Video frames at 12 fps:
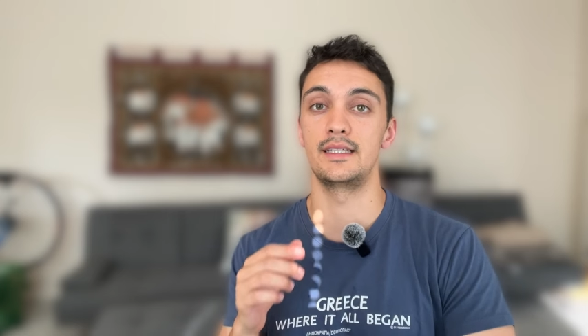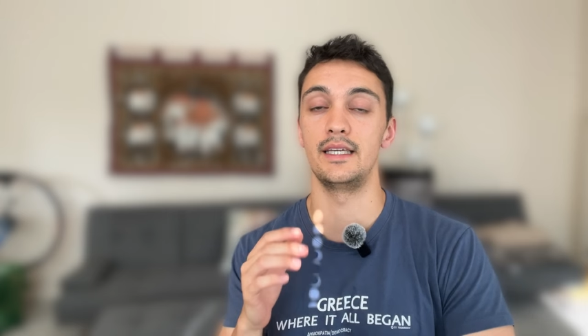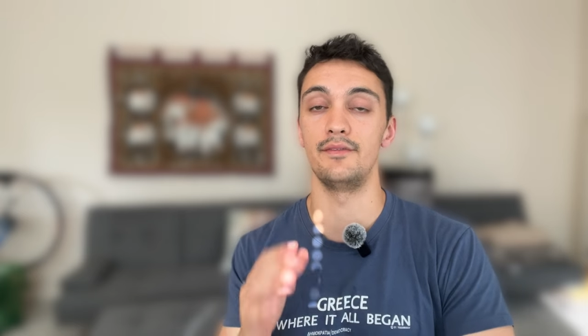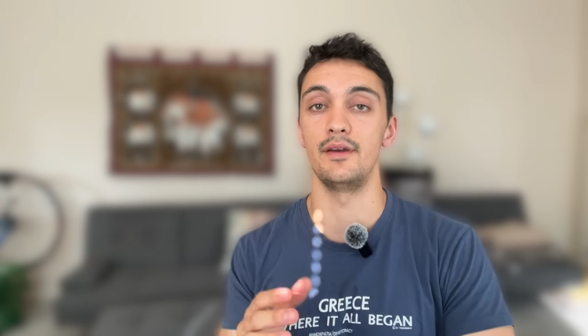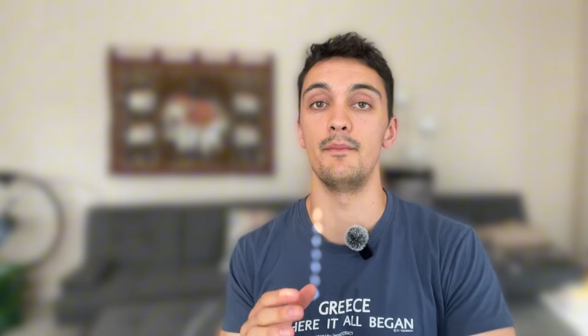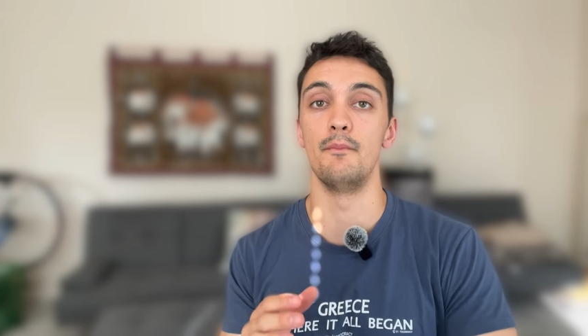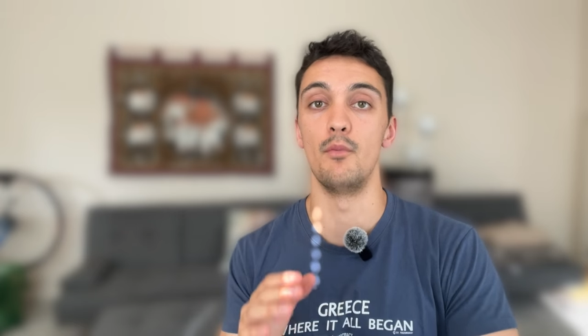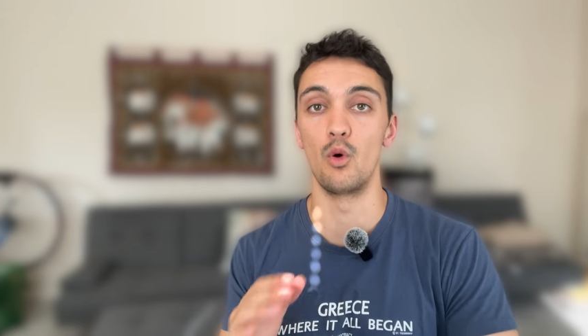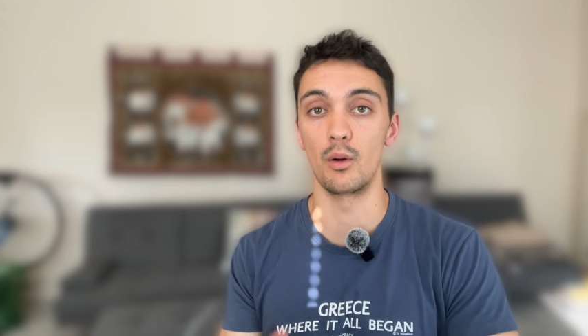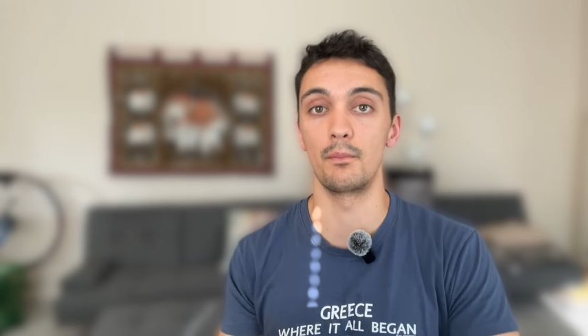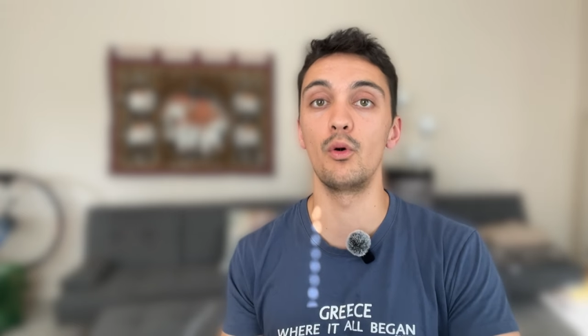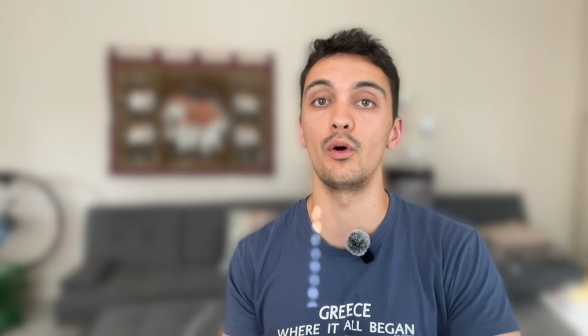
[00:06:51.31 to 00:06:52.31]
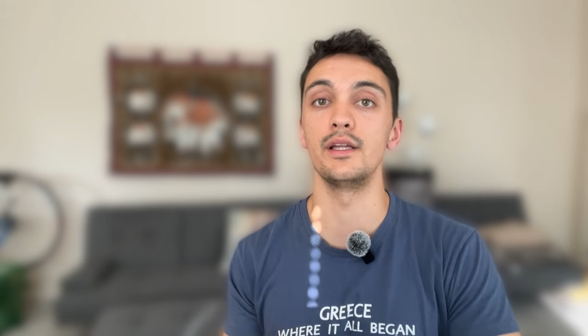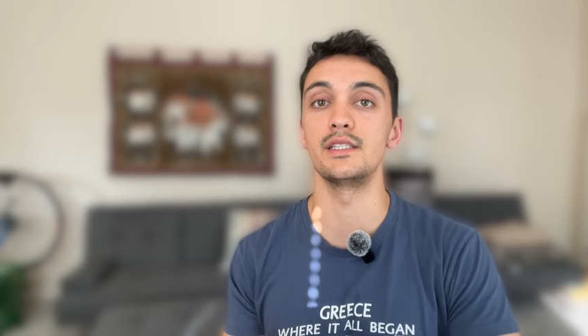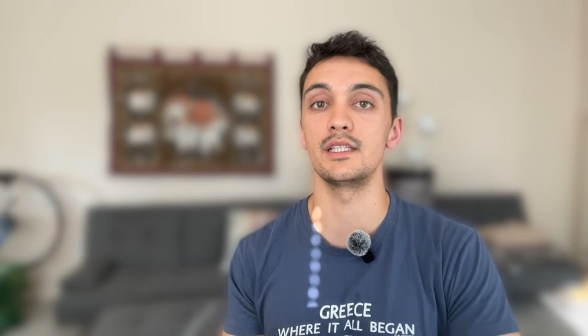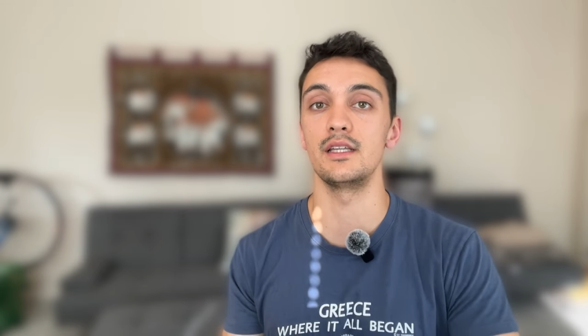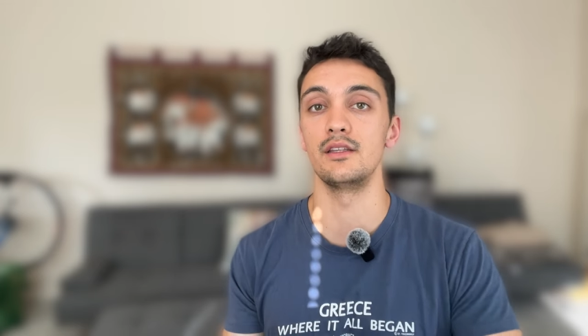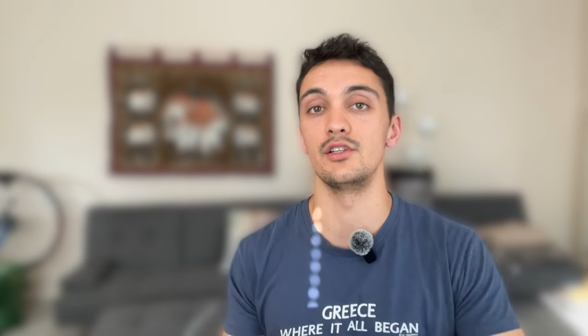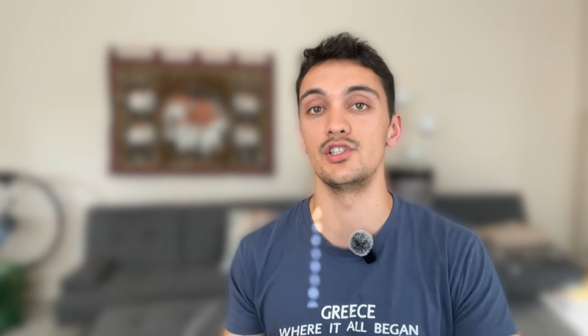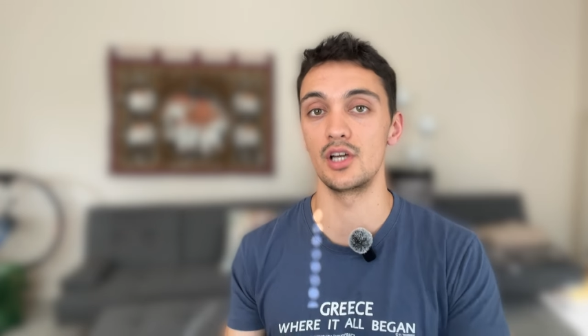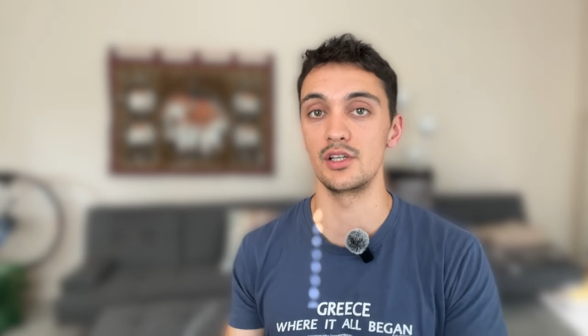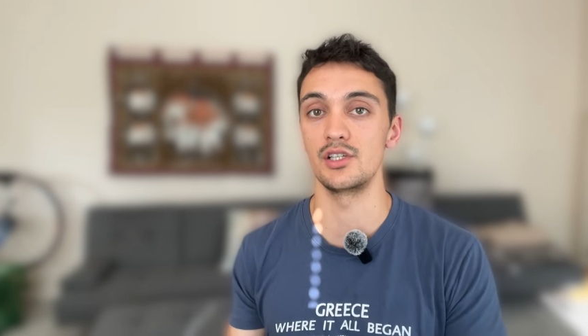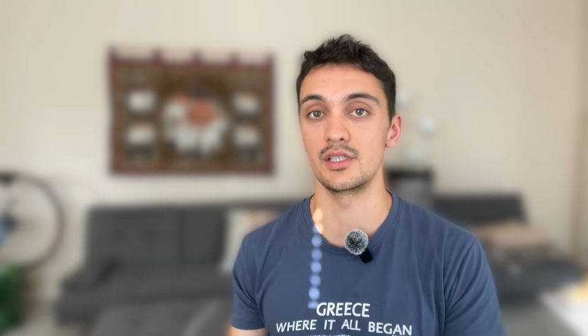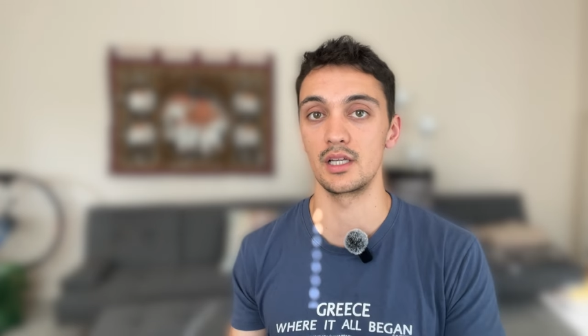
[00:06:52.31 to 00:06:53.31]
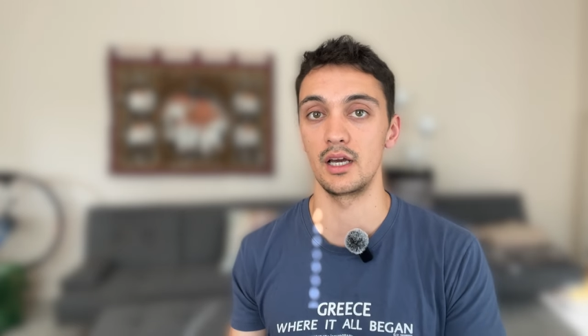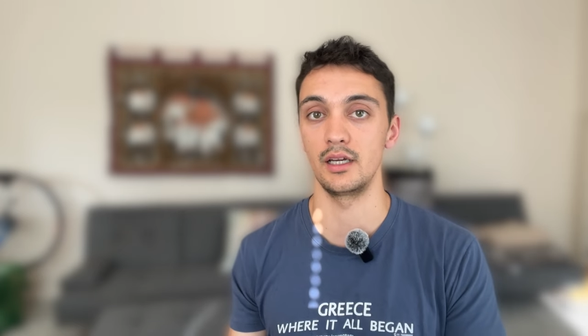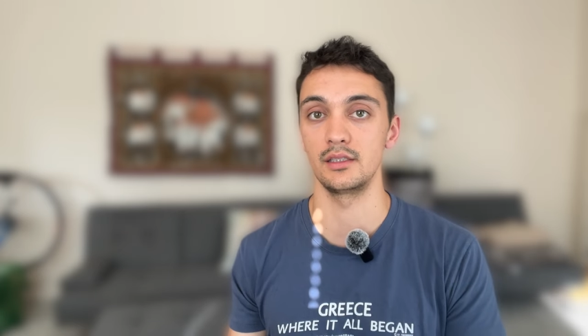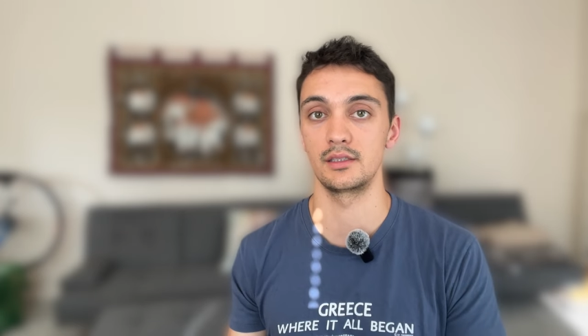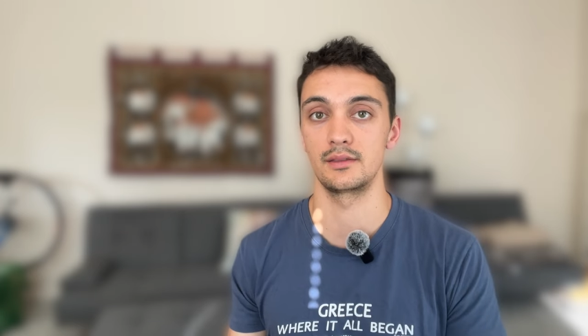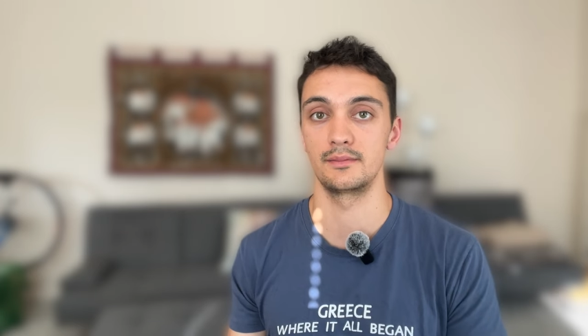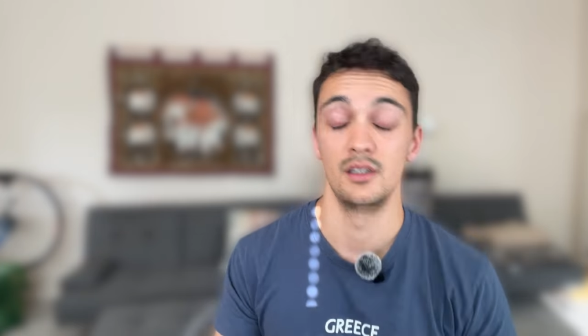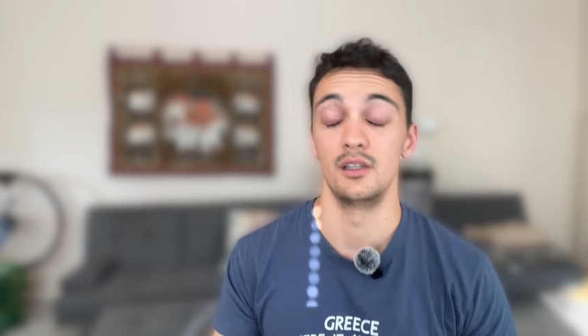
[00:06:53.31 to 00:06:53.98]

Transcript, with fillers: give him more points in the judge's eyes.